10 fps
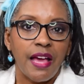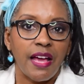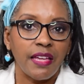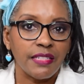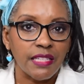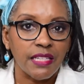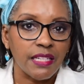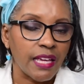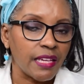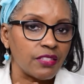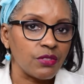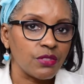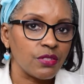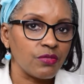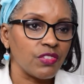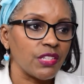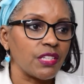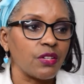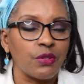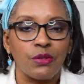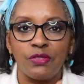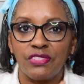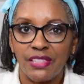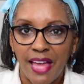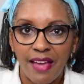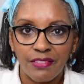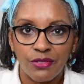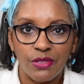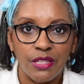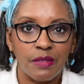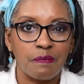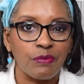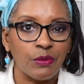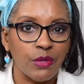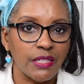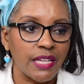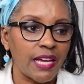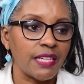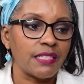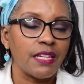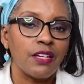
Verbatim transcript: I did a YouTube video live stream one night